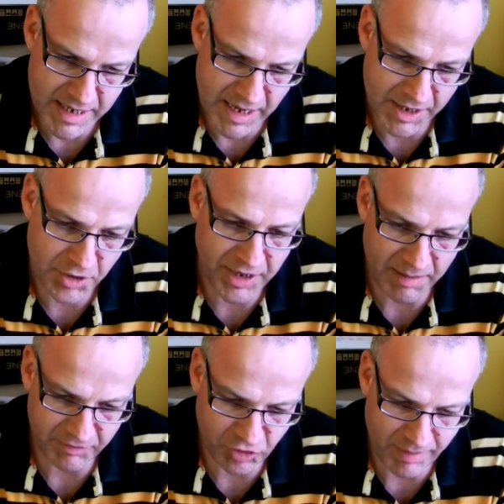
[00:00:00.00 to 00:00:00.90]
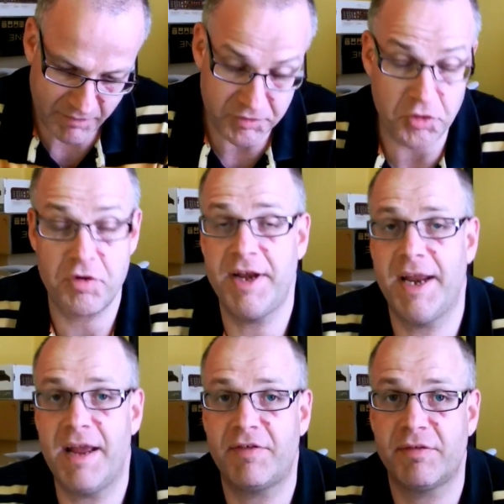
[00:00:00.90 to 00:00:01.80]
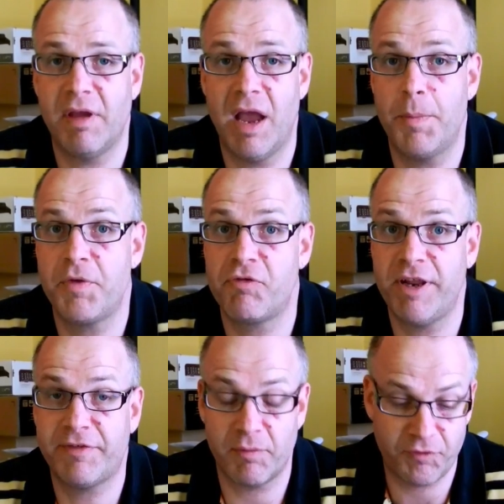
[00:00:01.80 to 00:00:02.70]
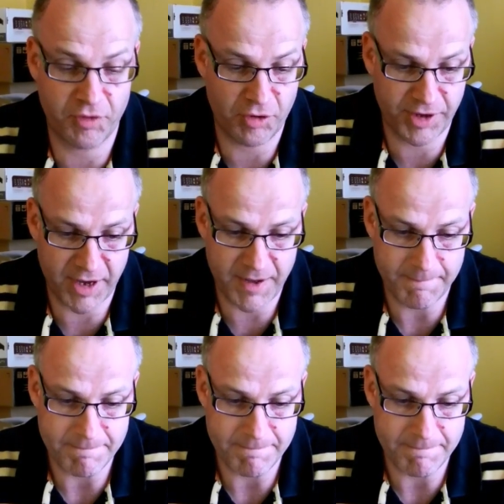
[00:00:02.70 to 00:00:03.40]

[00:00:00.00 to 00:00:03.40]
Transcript: A new game that's come out for the 3DS, which was released on Friday,